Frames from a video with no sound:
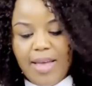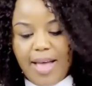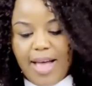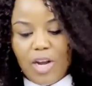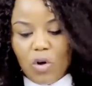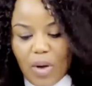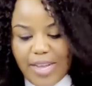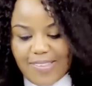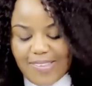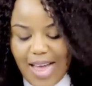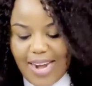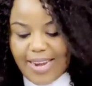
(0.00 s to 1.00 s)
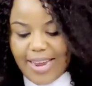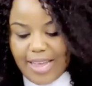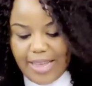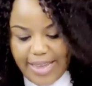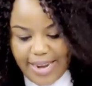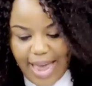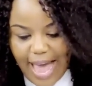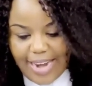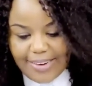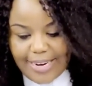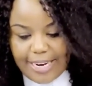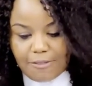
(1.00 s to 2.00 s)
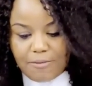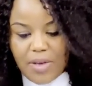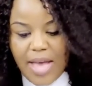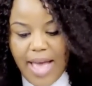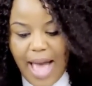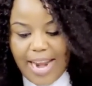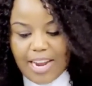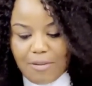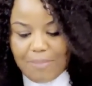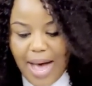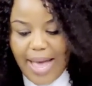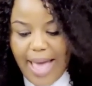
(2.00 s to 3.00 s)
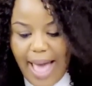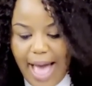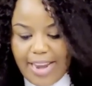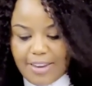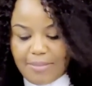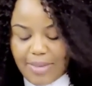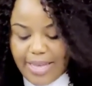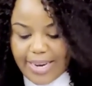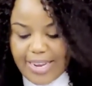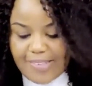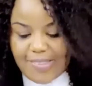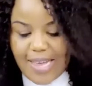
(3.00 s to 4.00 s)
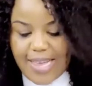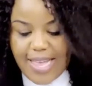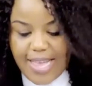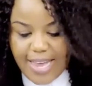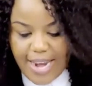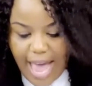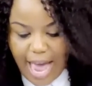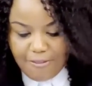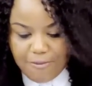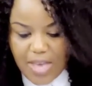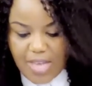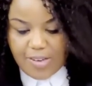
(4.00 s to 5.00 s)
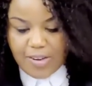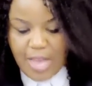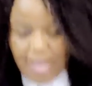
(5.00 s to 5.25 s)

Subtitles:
a Lloyd Sunday in Hatcliffe, an Admire Adam Griza in Hatfield,